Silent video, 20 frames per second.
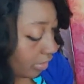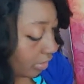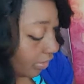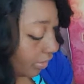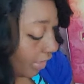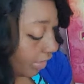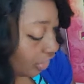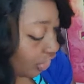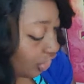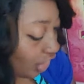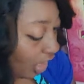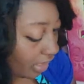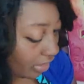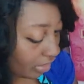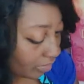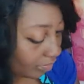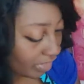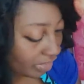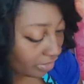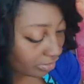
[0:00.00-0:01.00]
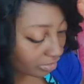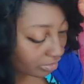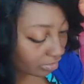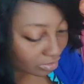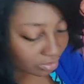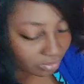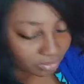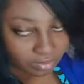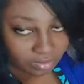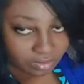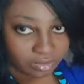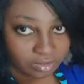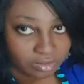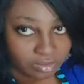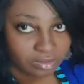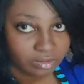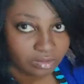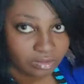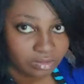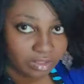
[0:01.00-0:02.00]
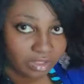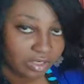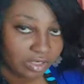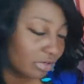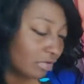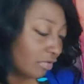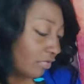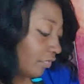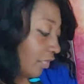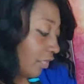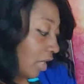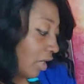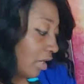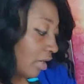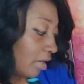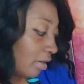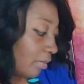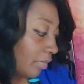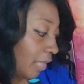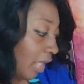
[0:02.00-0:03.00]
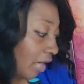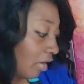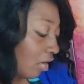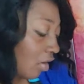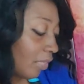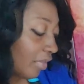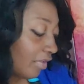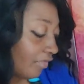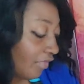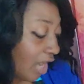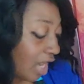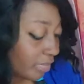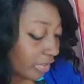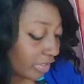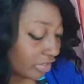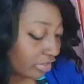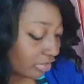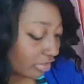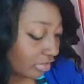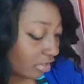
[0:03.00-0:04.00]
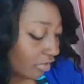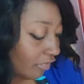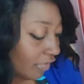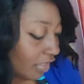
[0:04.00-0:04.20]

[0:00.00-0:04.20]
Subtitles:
like shiny pieces of like on the fabric and stuff.